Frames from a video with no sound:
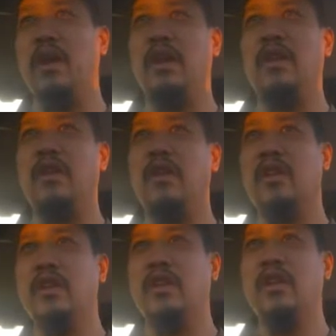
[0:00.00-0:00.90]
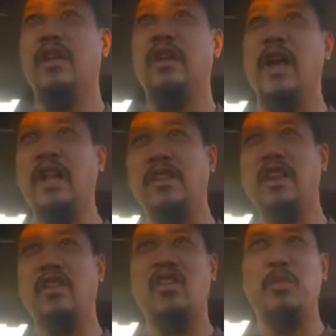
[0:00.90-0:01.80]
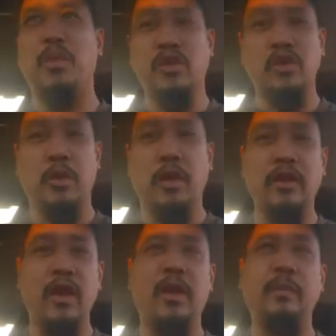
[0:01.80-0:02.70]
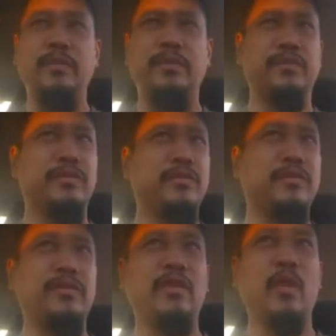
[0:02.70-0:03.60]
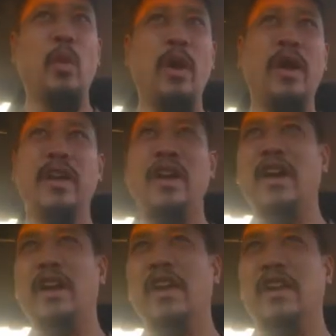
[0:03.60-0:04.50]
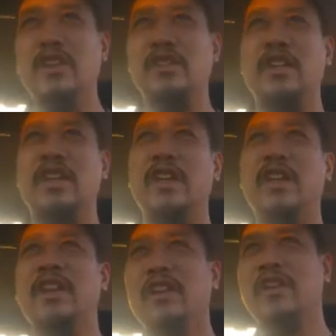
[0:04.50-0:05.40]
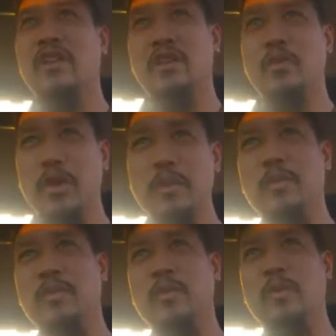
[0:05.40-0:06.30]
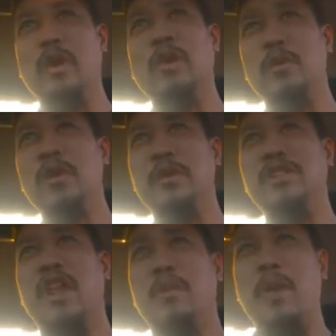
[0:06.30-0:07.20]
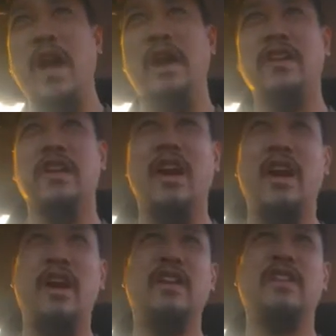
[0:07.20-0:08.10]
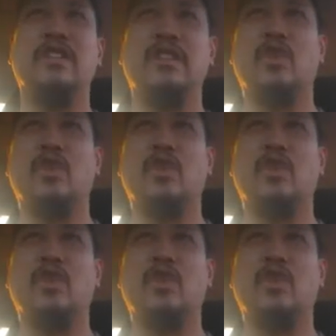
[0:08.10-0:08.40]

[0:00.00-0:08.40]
my 18th spiritual birthday when I initially pretty well pretty much came back to God to